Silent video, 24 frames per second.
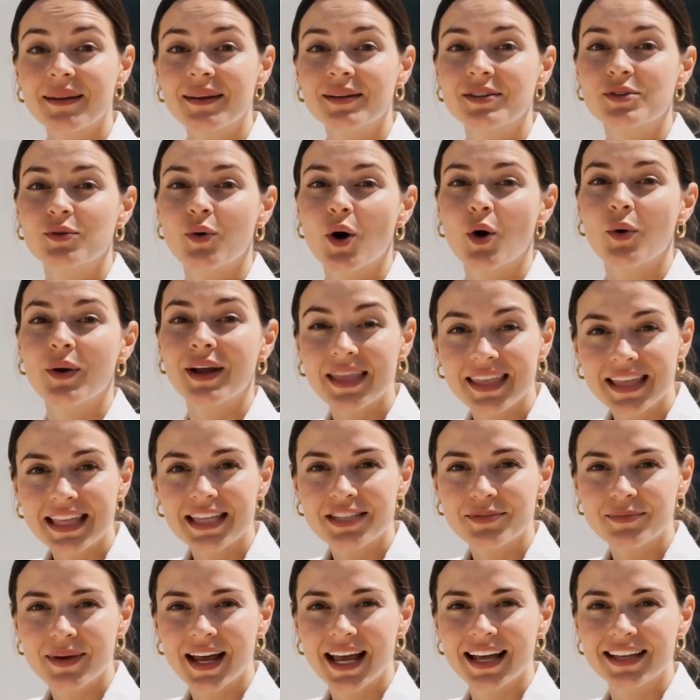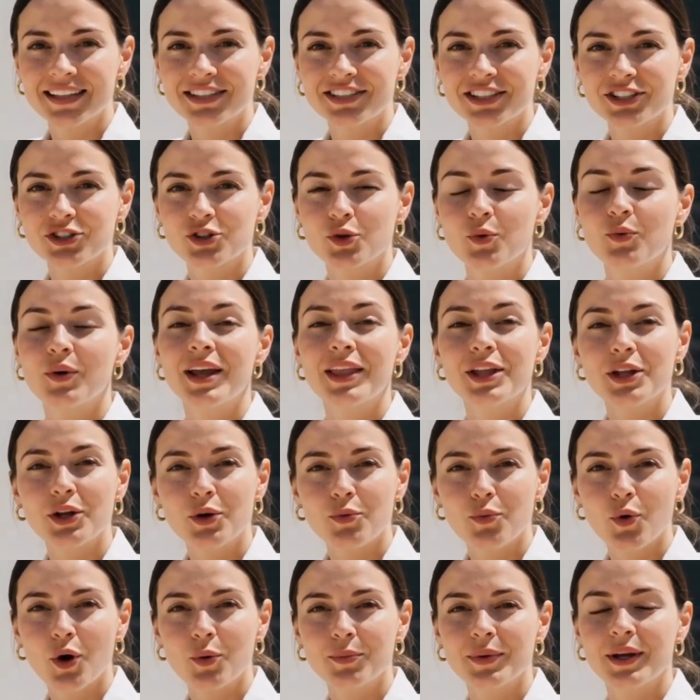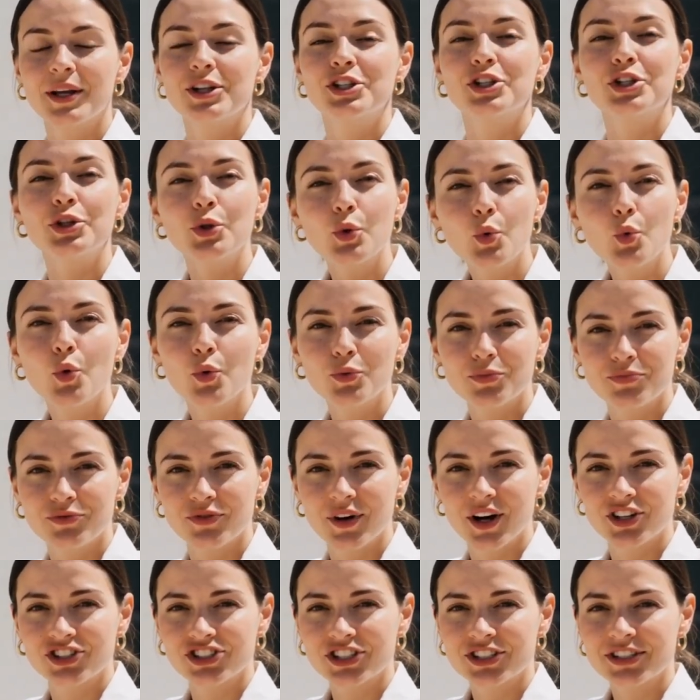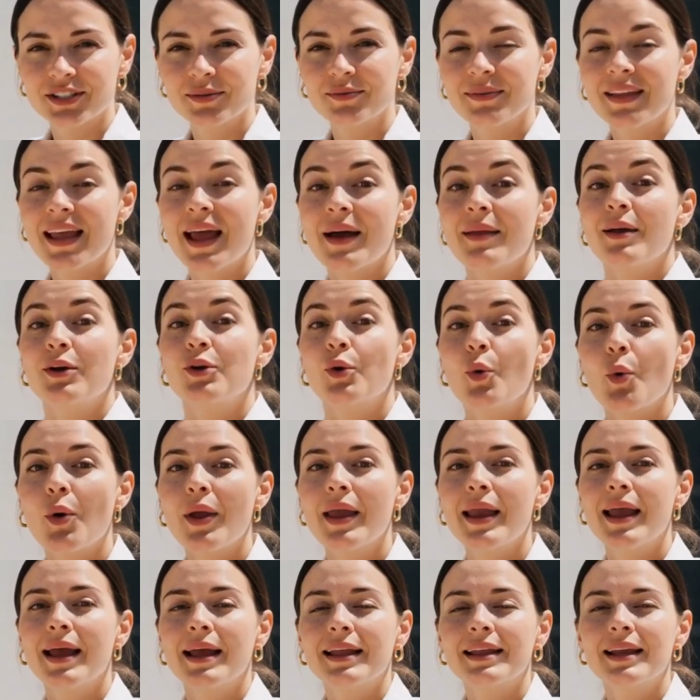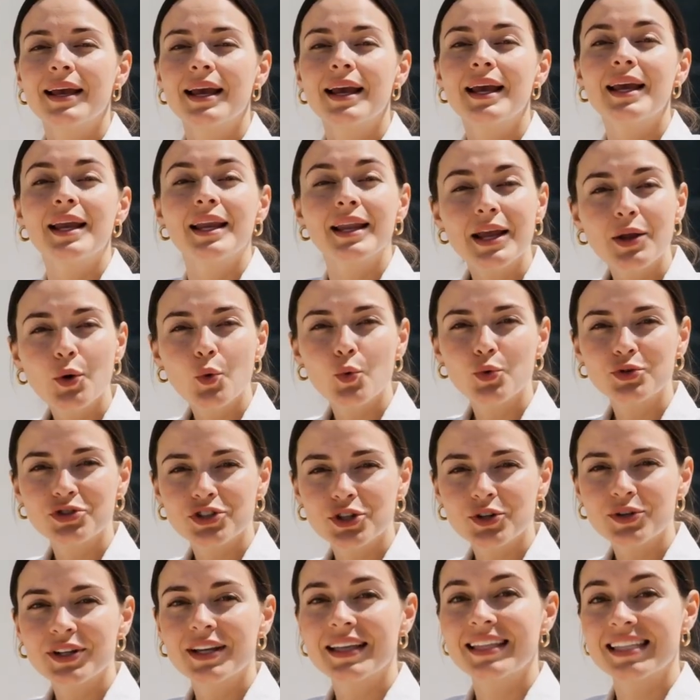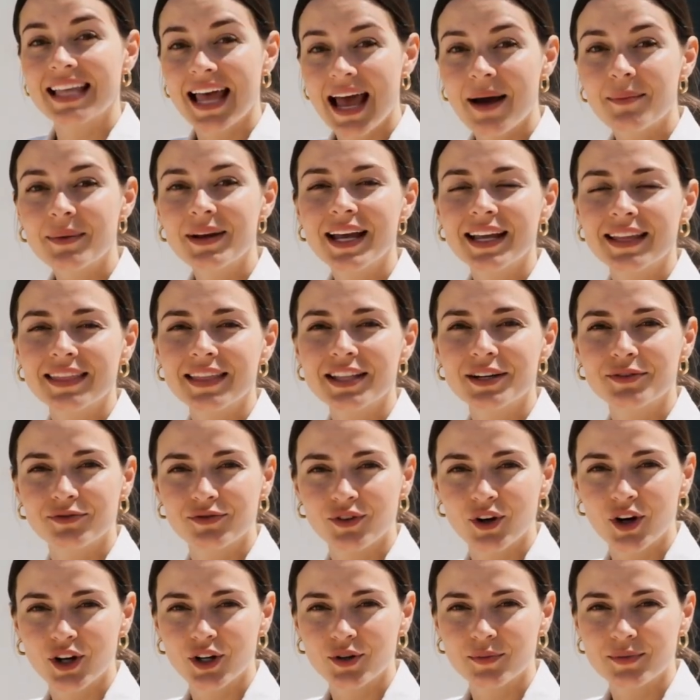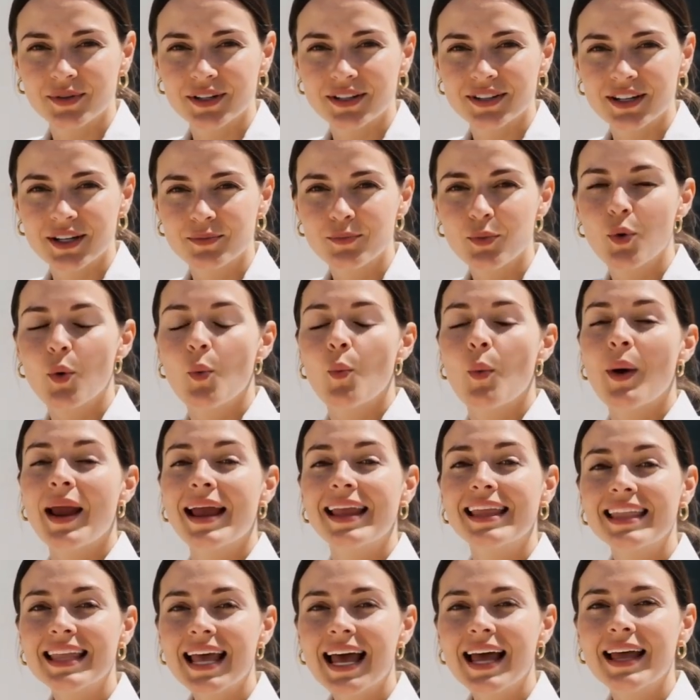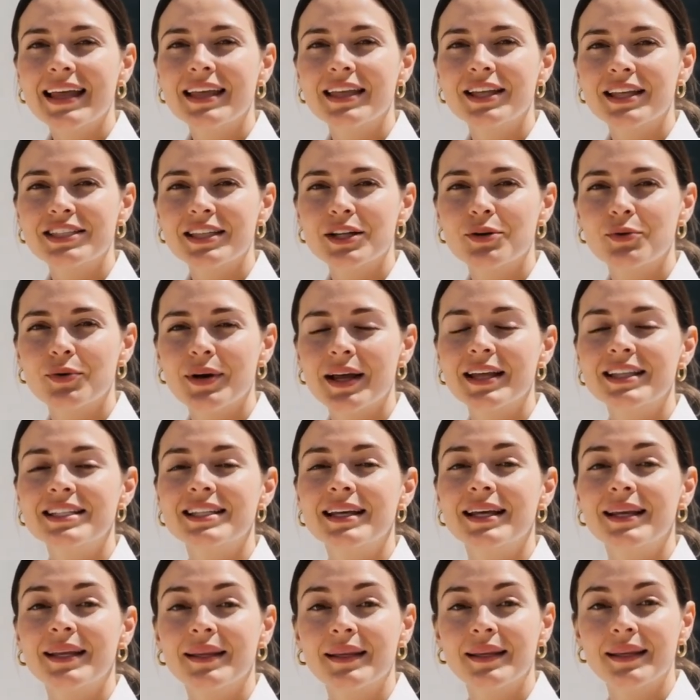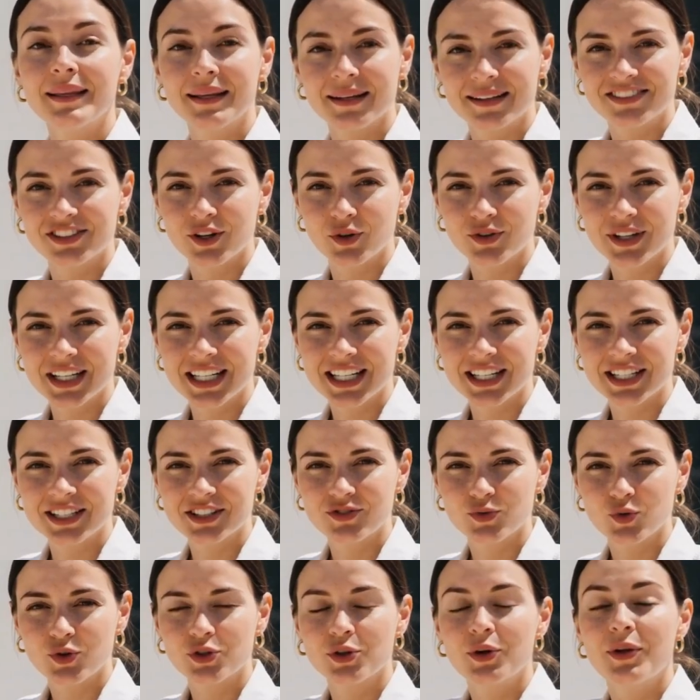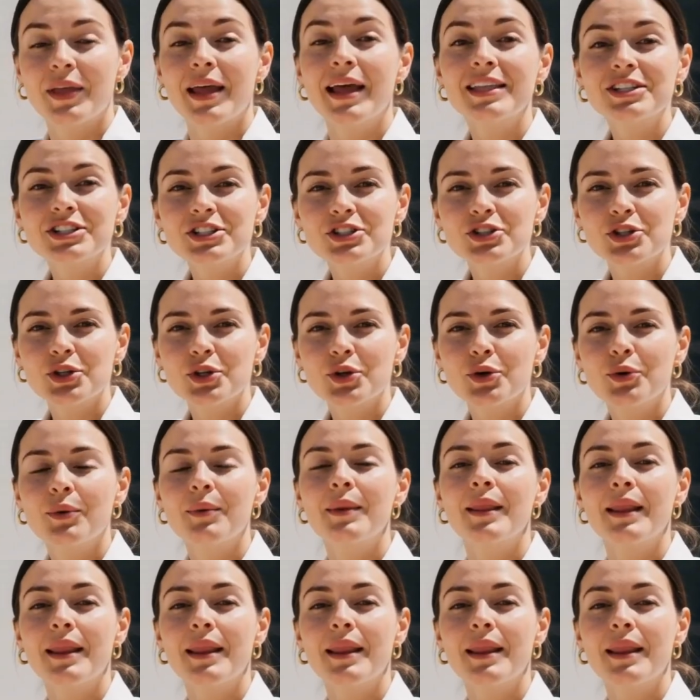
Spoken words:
Throwing these pens in your regular rubbish or flushing them down the toilet can also contaminate the environment and put waste handlers at risk. So here's what you need to do.